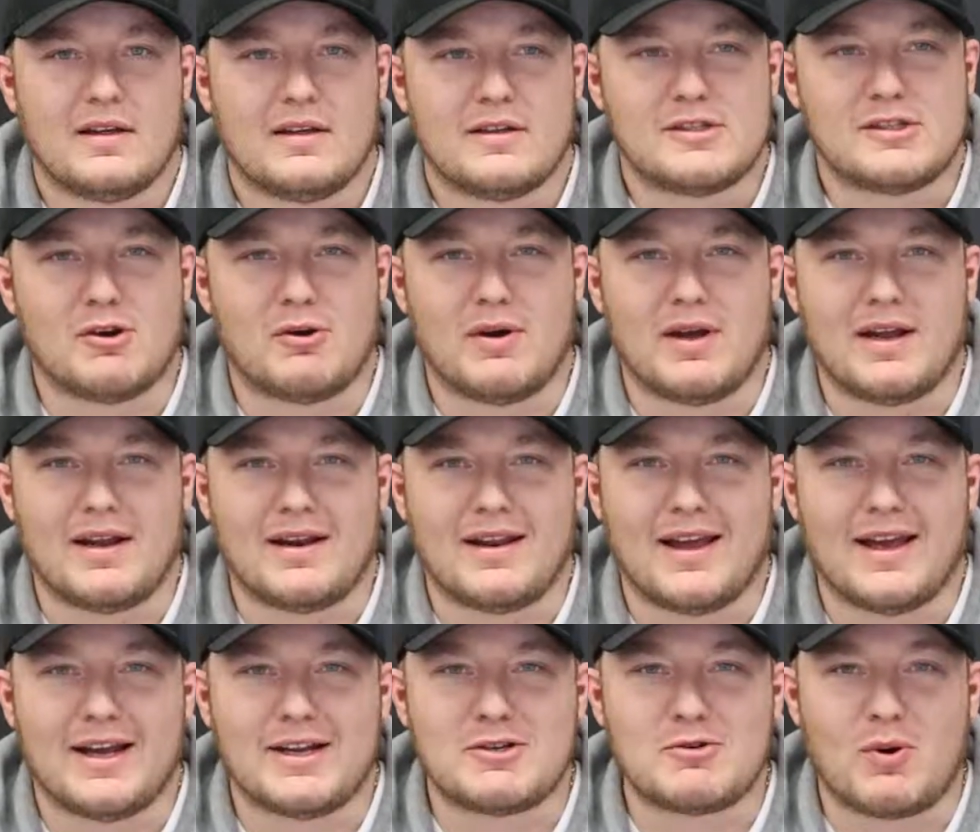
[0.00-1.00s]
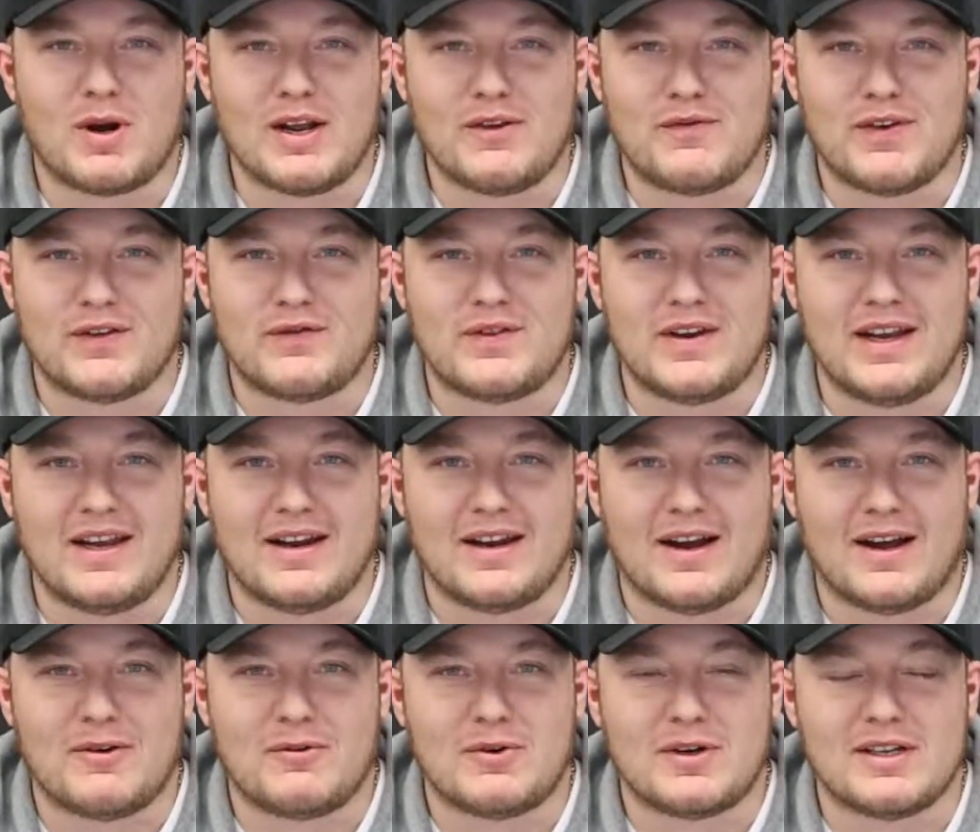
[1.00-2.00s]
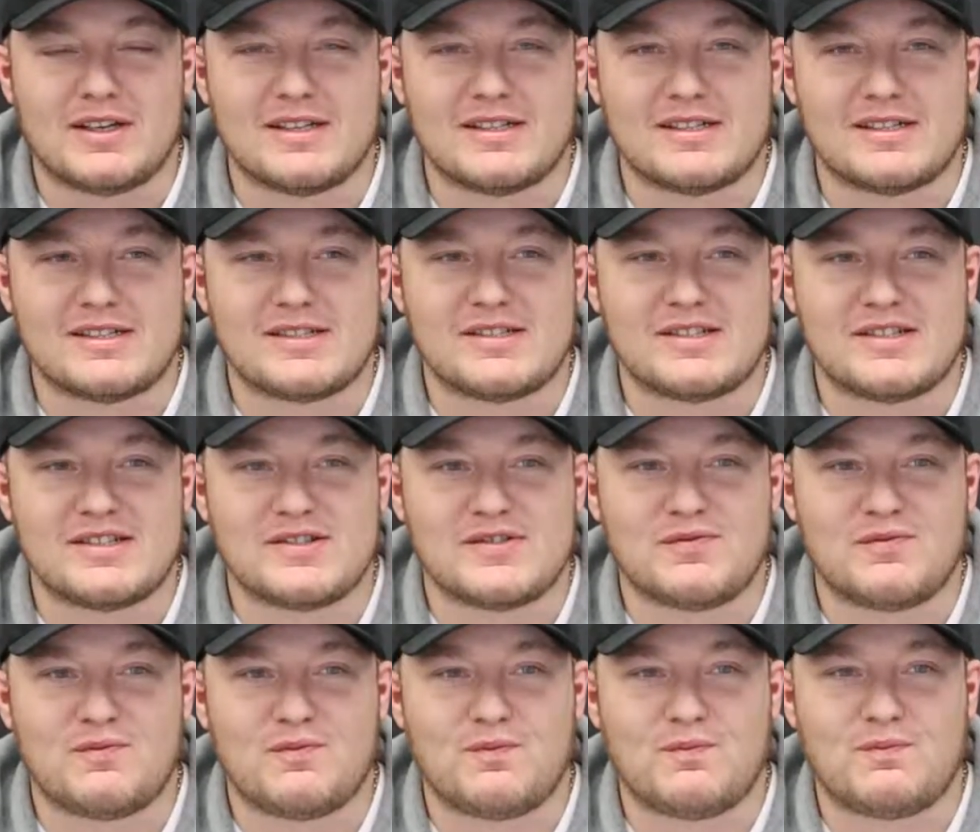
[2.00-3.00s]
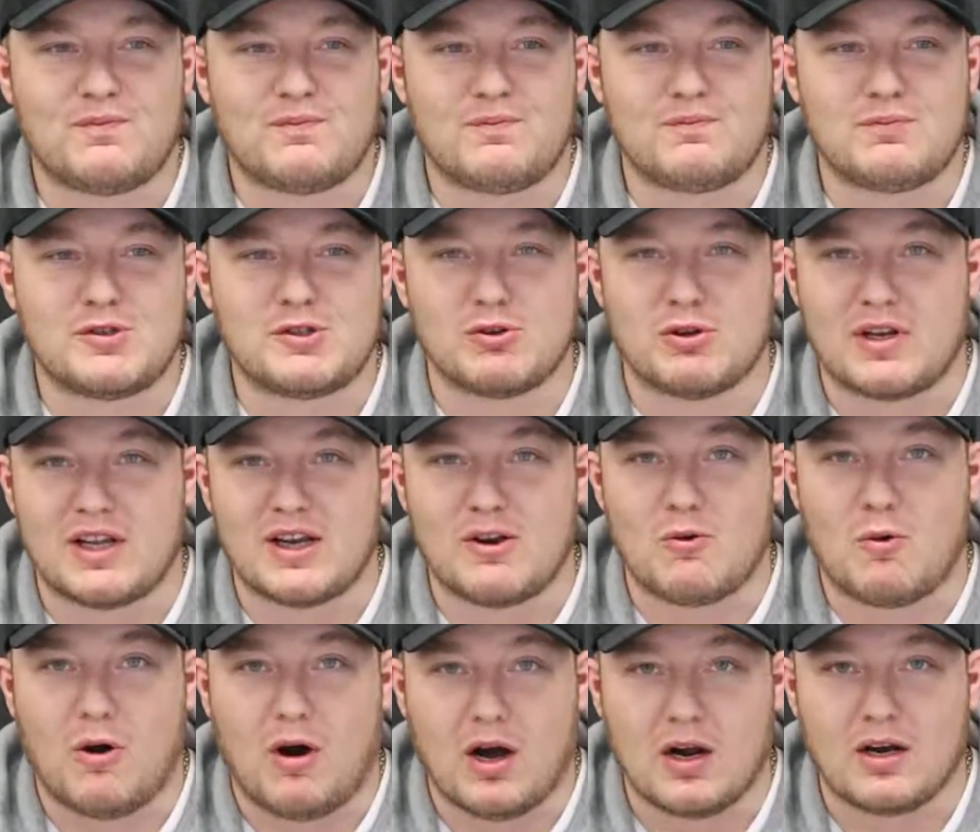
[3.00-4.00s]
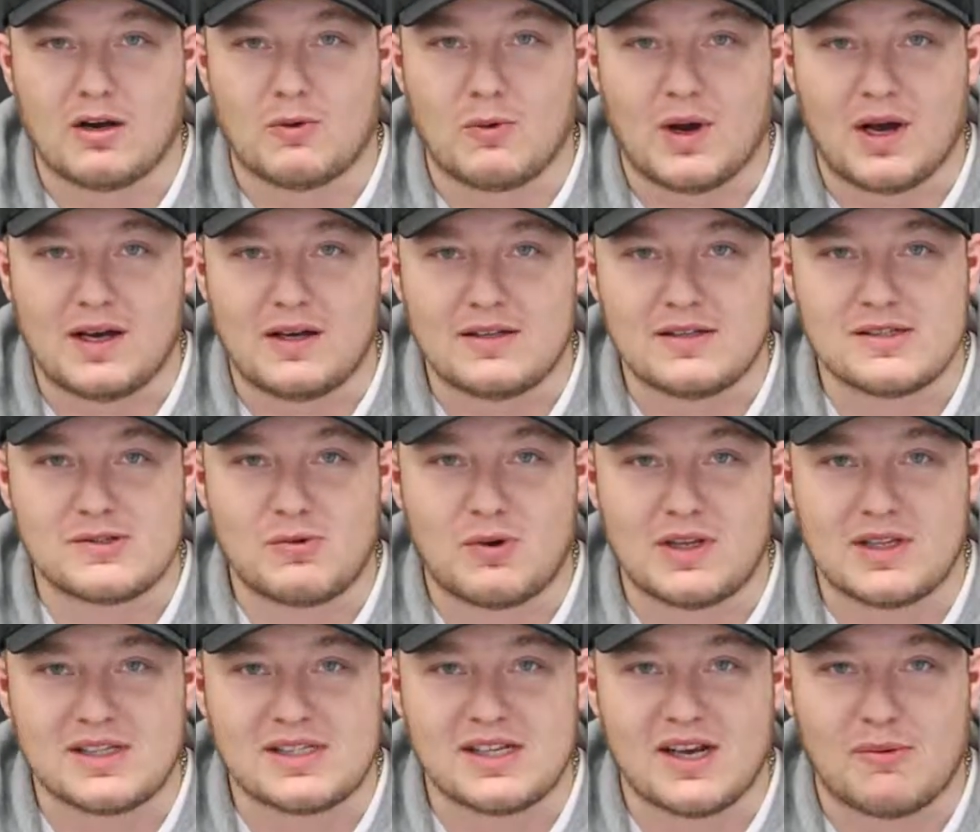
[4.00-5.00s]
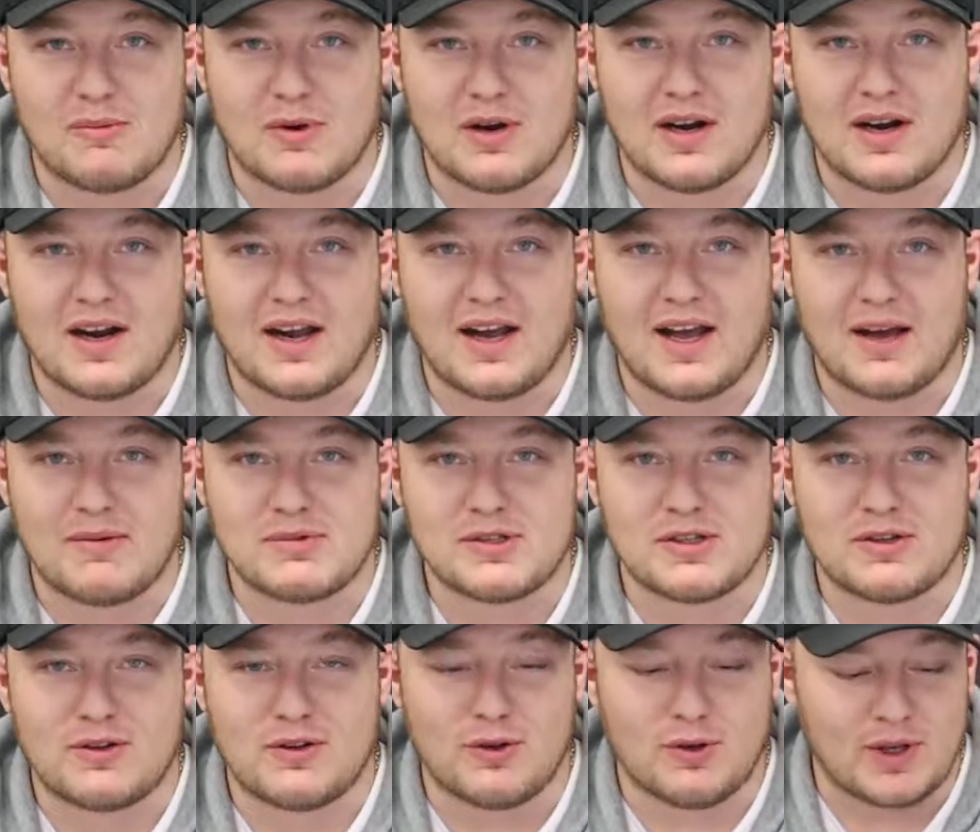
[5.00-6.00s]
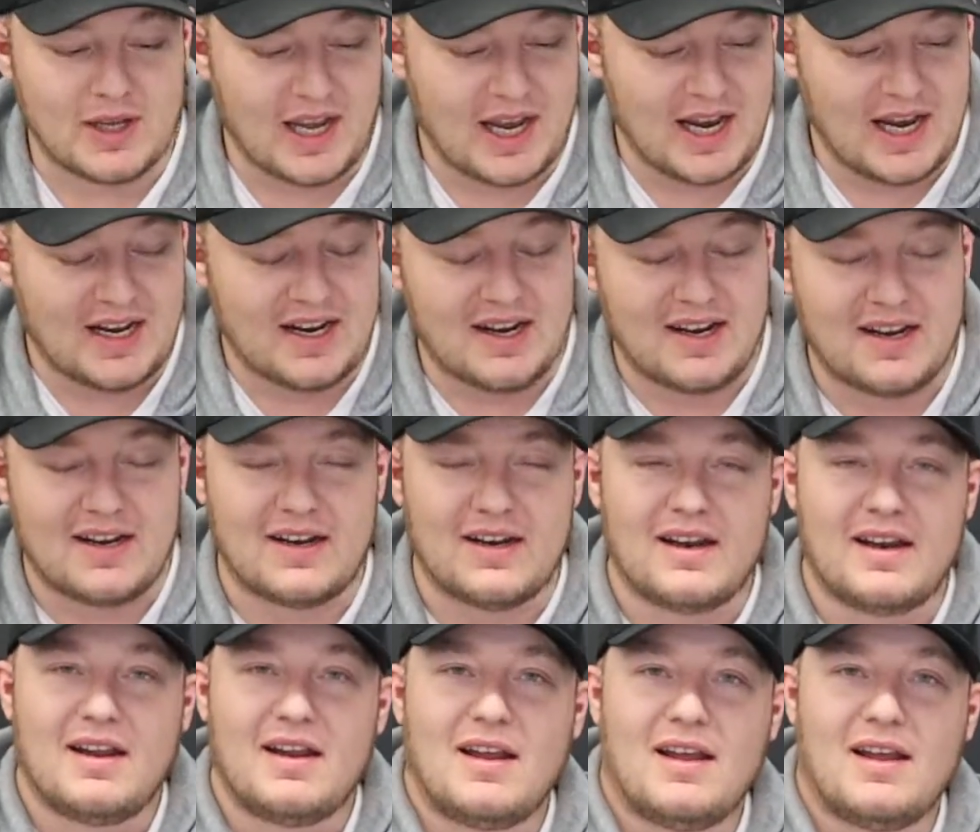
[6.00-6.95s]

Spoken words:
So in like 2015, I was drilling water wells one summer and I absolutely hated it.